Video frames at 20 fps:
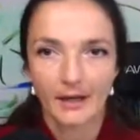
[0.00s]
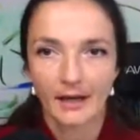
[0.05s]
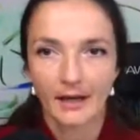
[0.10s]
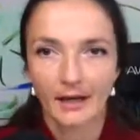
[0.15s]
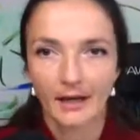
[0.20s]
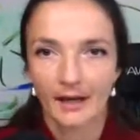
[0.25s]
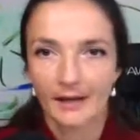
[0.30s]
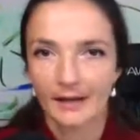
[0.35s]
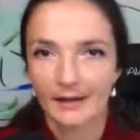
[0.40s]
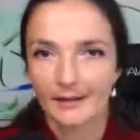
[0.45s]

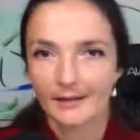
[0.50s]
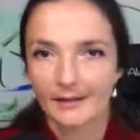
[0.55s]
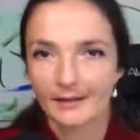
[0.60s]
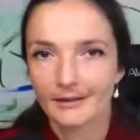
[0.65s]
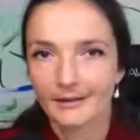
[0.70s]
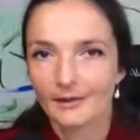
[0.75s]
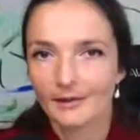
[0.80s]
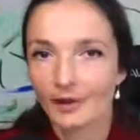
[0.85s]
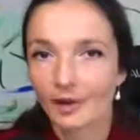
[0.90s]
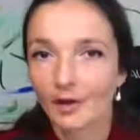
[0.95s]
and
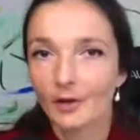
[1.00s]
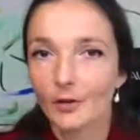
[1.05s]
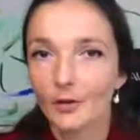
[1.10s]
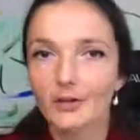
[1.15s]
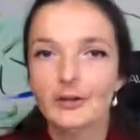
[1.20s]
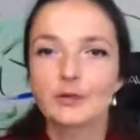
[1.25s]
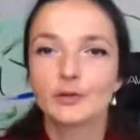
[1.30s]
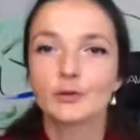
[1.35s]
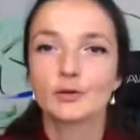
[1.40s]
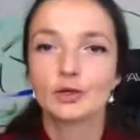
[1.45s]
they're
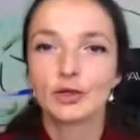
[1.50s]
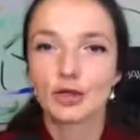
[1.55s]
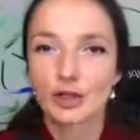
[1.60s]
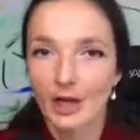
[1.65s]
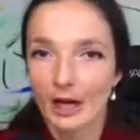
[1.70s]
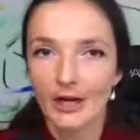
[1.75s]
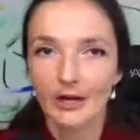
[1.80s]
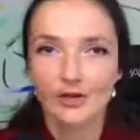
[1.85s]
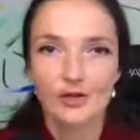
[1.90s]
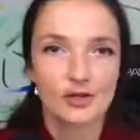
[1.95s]
going to
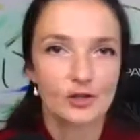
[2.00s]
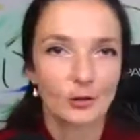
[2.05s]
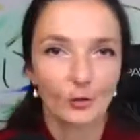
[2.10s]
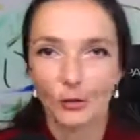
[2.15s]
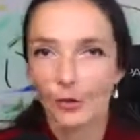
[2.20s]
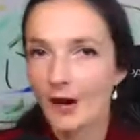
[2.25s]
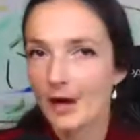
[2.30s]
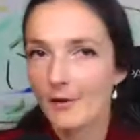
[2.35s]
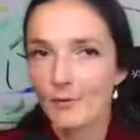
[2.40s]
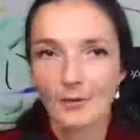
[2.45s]
change the
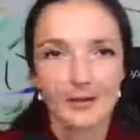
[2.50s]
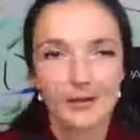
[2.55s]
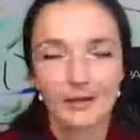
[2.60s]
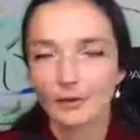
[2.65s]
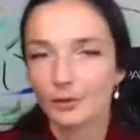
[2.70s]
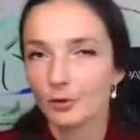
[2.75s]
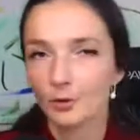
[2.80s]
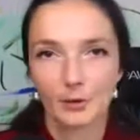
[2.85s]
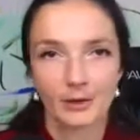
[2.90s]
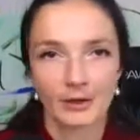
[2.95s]
way we
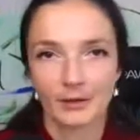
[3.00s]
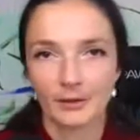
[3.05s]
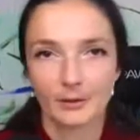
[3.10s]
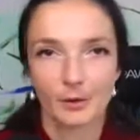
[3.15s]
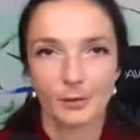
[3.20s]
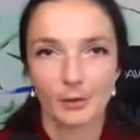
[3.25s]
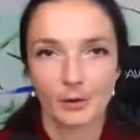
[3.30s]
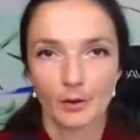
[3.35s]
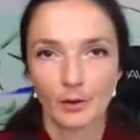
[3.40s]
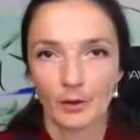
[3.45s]
look at the
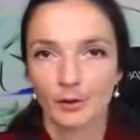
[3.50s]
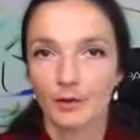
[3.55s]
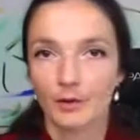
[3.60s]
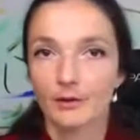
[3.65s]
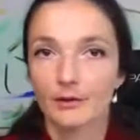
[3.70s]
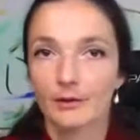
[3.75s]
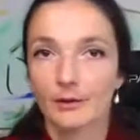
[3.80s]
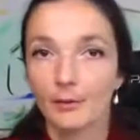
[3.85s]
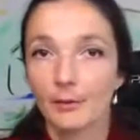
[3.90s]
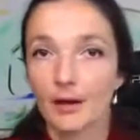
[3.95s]
world
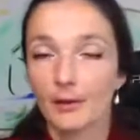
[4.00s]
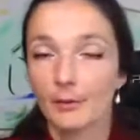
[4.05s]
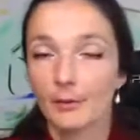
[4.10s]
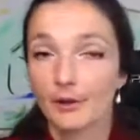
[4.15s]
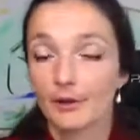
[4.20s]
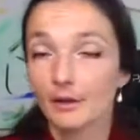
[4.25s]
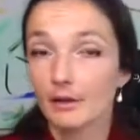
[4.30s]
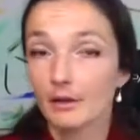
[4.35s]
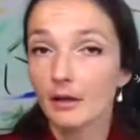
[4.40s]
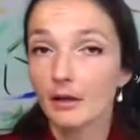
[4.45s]
and the way
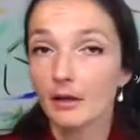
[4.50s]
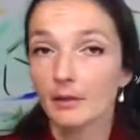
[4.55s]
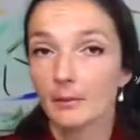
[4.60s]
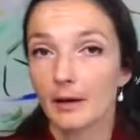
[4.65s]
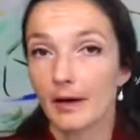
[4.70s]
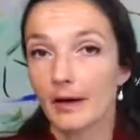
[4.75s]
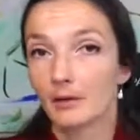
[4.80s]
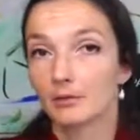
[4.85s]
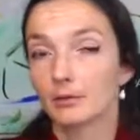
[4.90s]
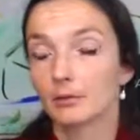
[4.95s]
we think
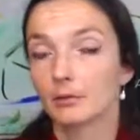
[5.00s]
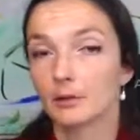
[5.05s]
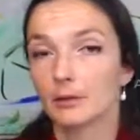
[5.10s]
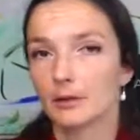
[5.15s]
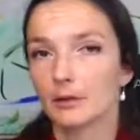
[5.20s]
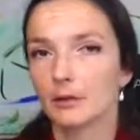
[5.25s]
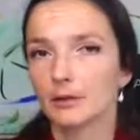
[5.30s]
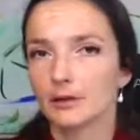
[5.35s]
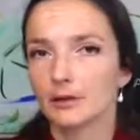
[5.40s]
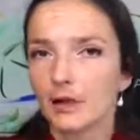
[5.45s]
about the
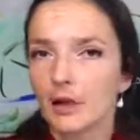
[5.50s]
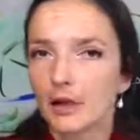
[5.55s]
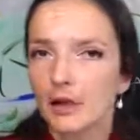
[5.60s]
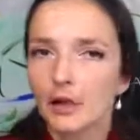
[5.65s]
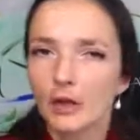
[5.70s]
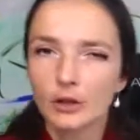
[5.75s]
world